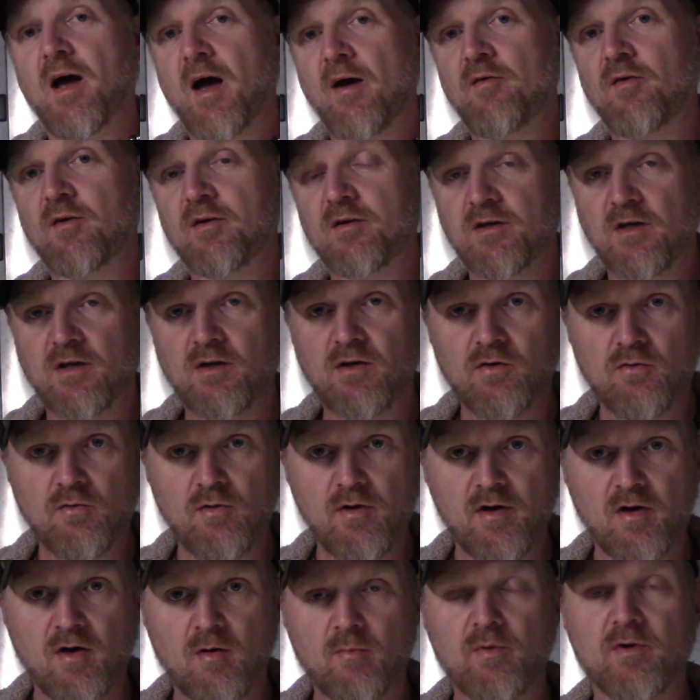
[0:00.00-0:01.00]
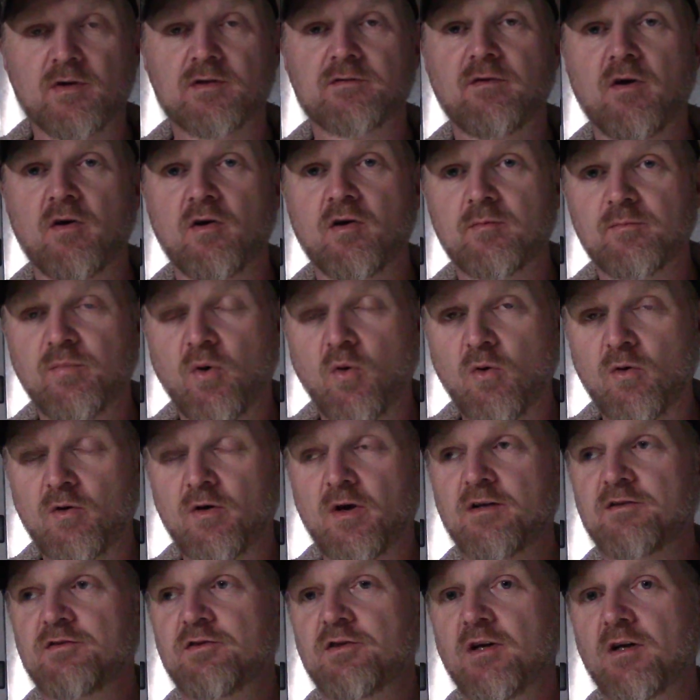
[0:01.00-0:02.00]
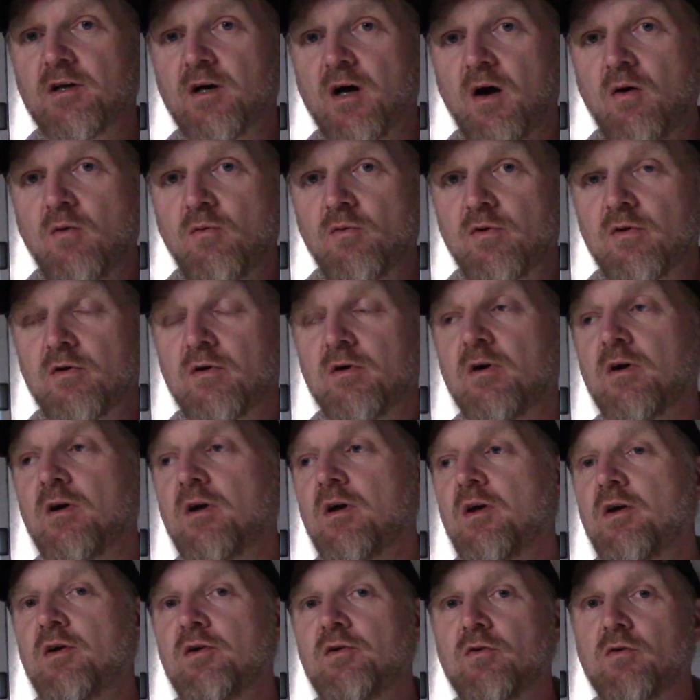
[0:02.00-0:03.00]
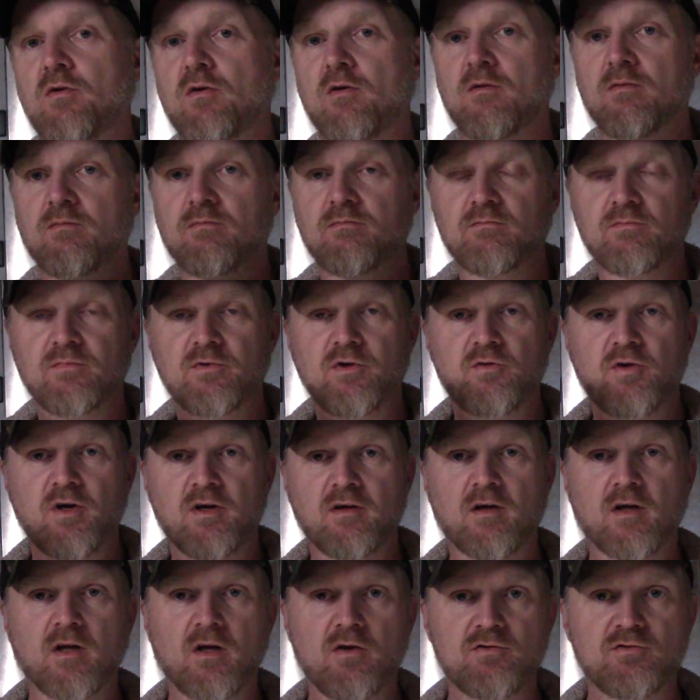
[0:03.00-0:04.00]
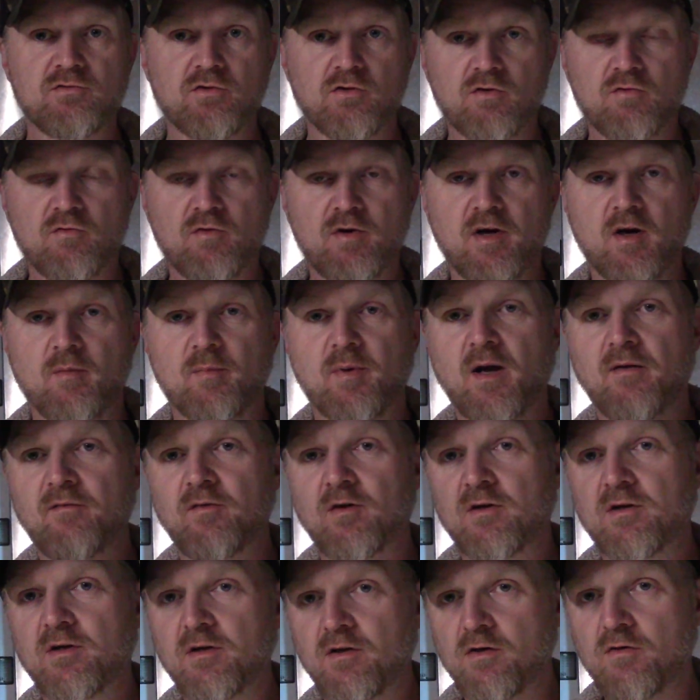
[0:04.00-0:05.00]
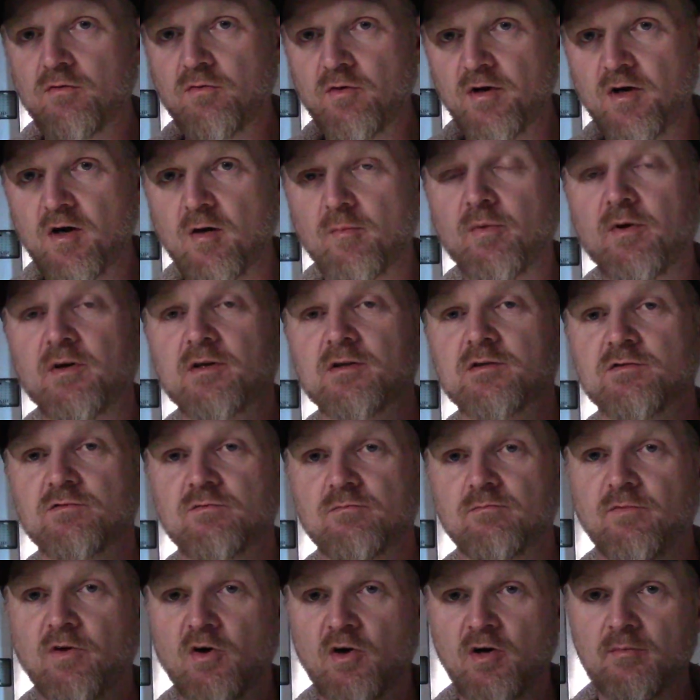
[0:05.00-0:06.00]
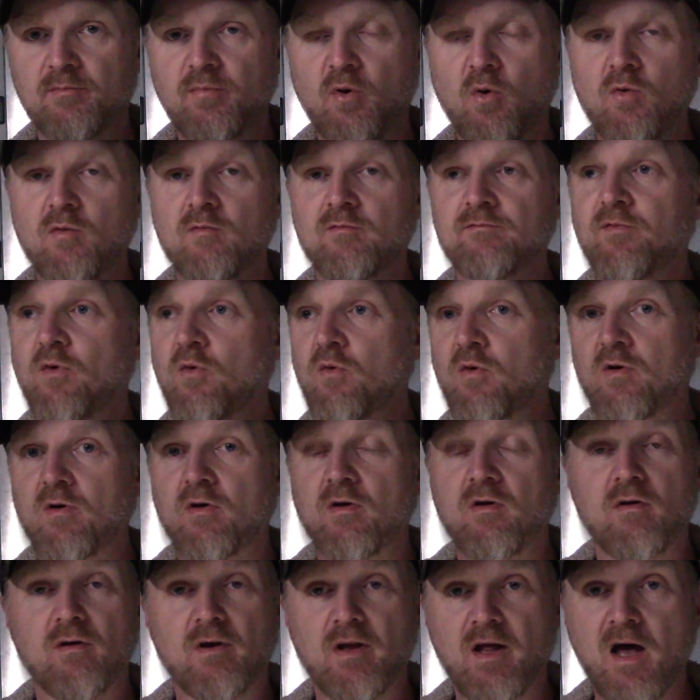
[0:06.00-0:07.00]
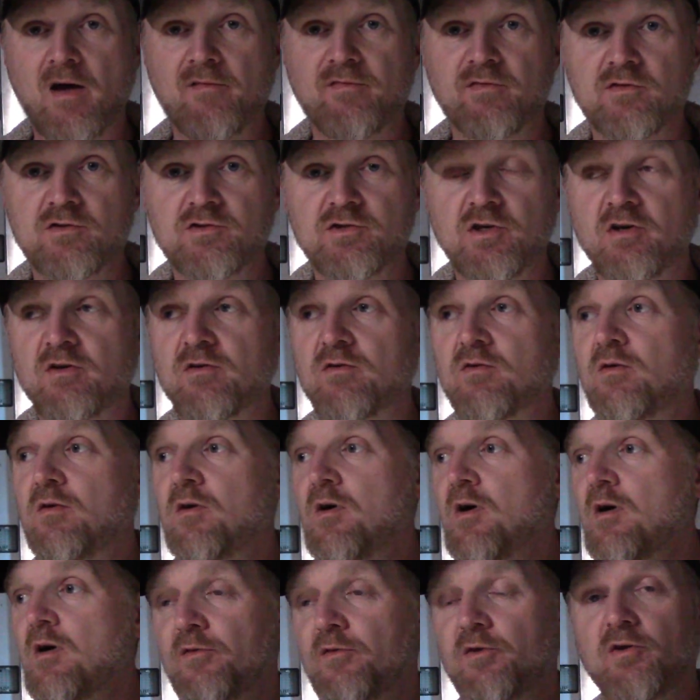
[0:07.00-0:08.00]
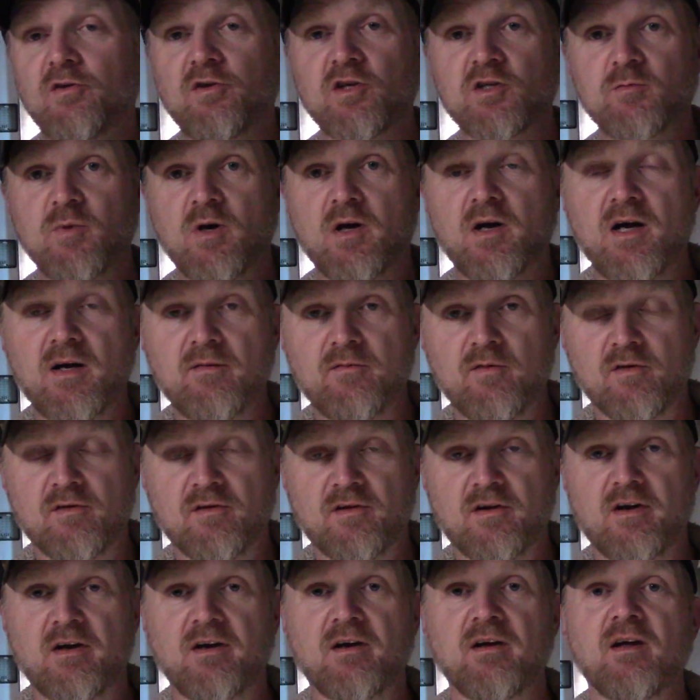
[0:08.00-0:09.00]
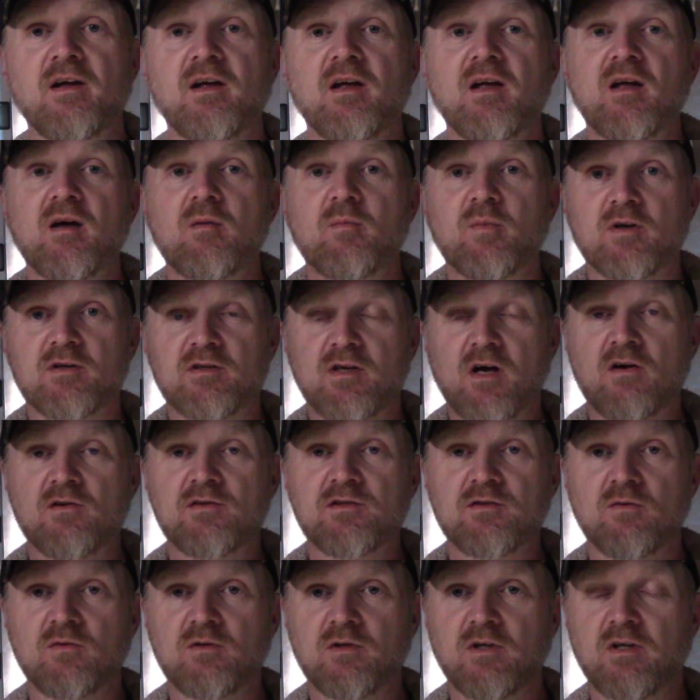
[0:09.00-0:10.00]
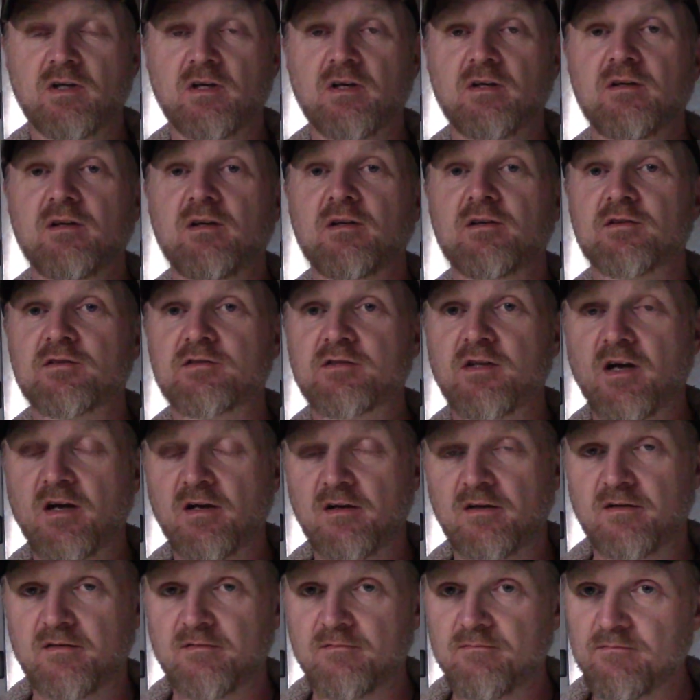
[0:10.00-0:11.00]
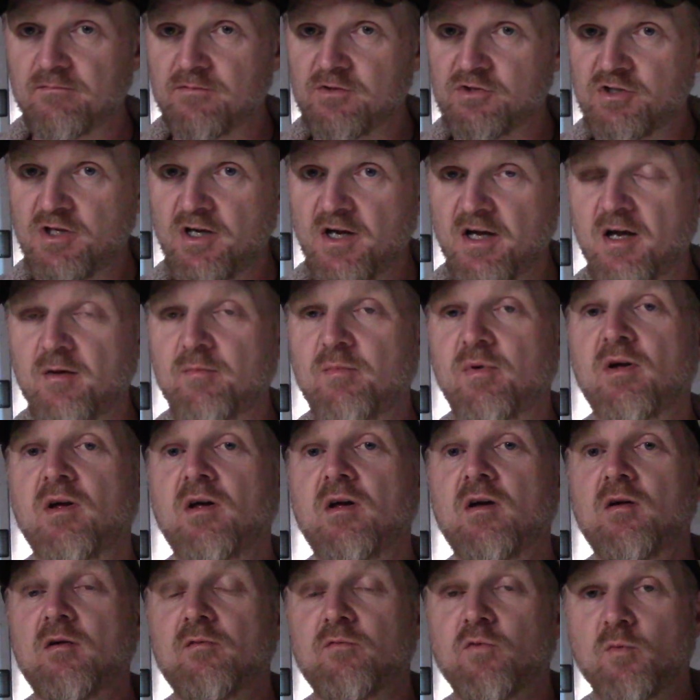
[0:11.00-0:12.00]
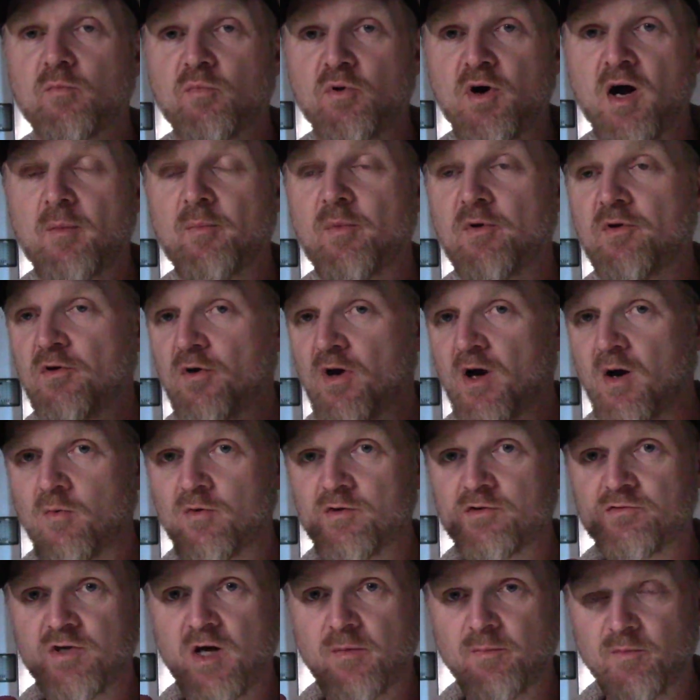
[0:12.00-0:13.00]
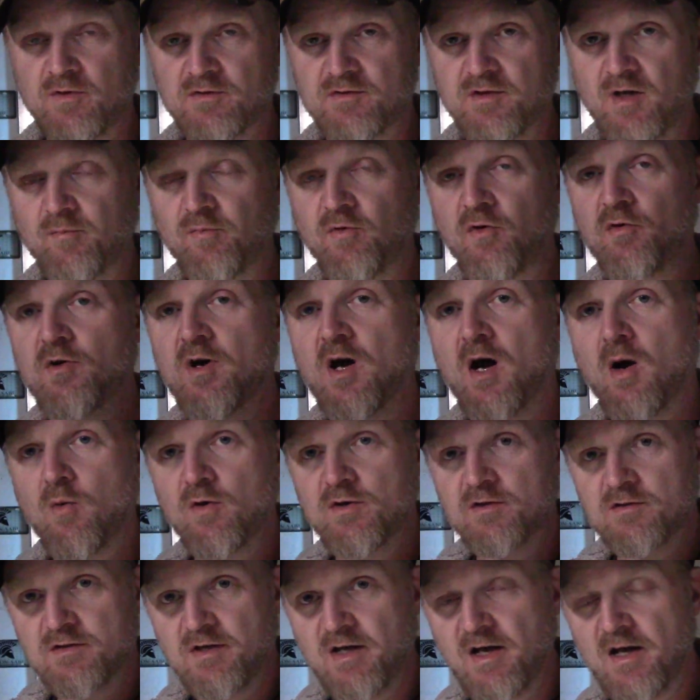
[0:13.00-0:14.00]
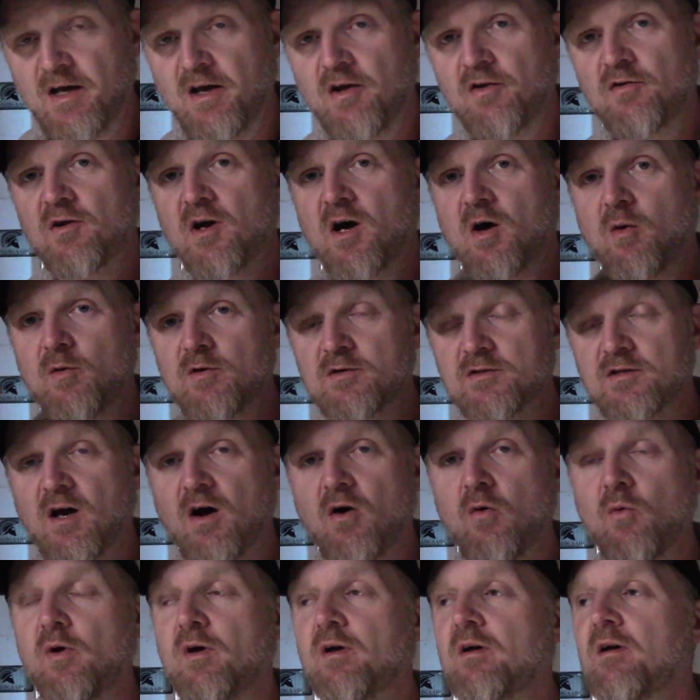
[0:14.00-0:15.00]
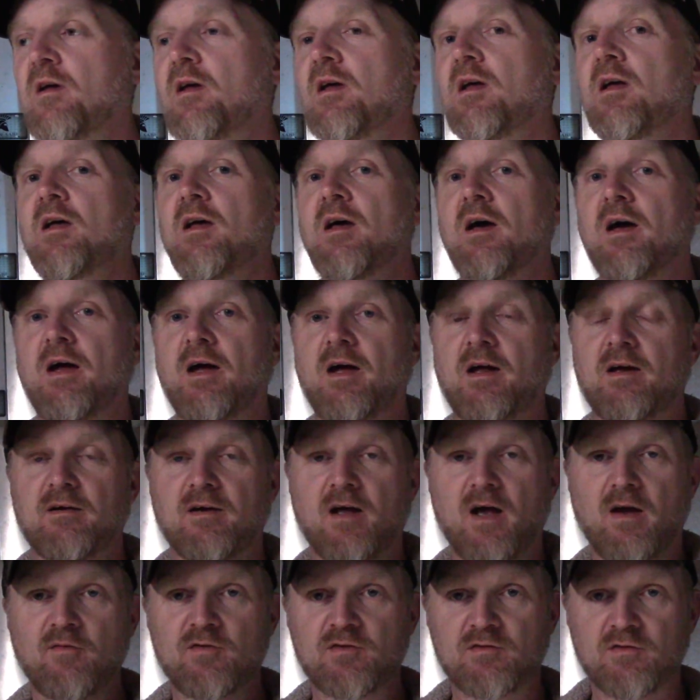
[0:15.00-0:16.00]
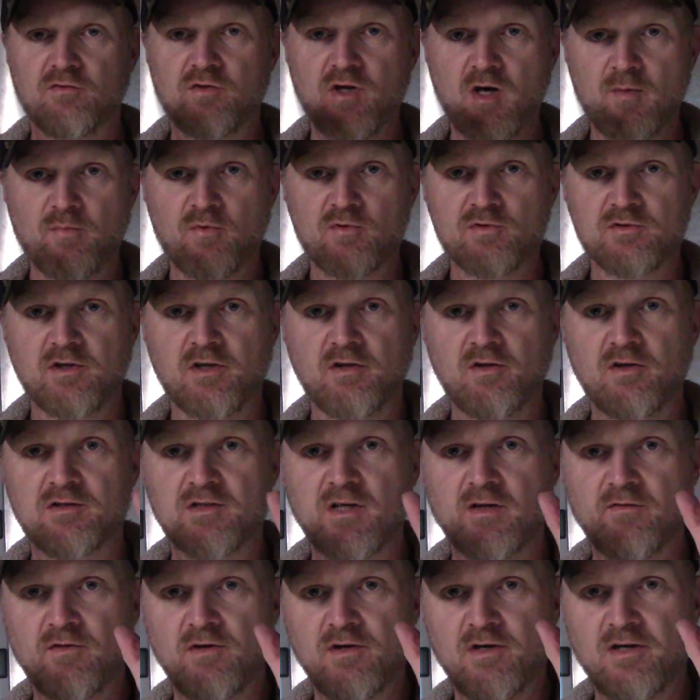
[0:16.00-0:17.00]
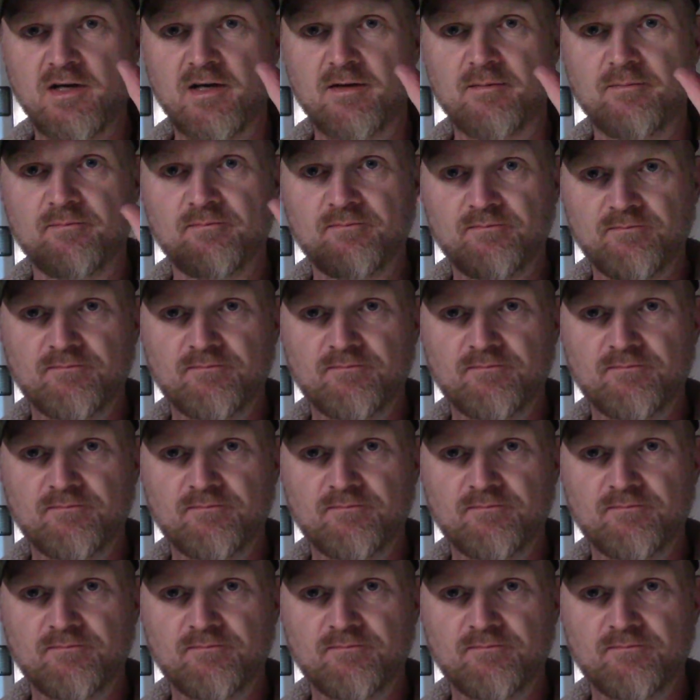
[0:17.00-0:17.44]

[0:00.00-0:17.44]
Having a good grip is very important. As you get older, your you tend to lose your grip. Having a good grip is very important for life in general, doing just about everything, but it's also good to stay in shape for prepping. You're always gripping something, you're always digging, you're always hoeing, and having some grippers to do this every night,